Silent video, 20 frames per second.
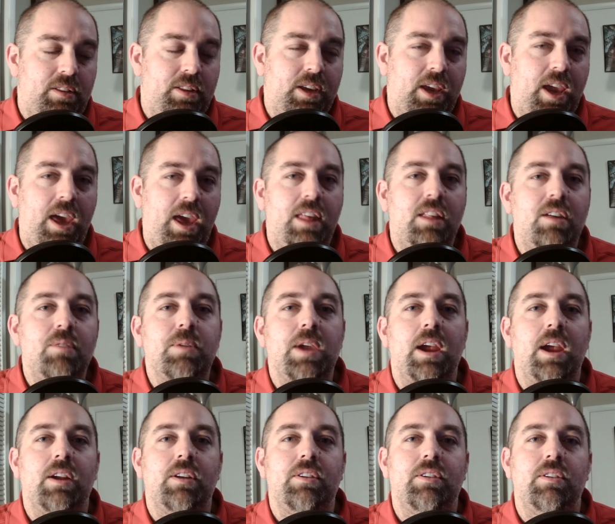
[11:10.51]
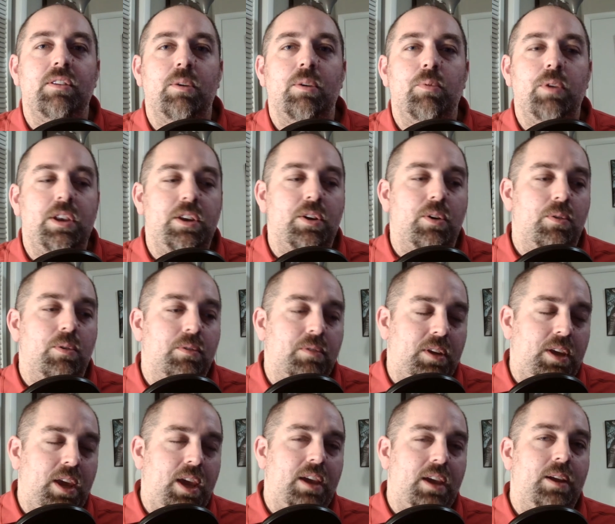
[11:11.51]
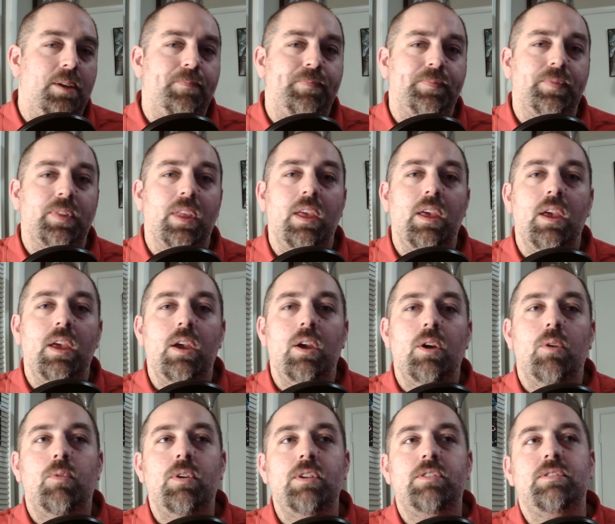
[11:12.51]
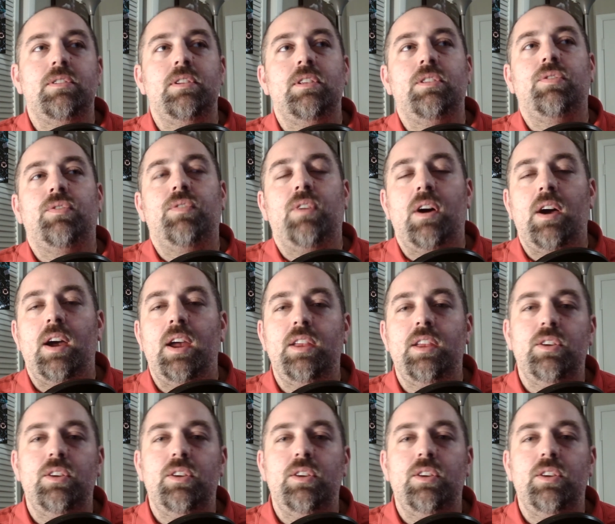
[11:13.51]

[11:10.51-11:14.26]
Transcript: the Caleb character that we don't get, which is fine.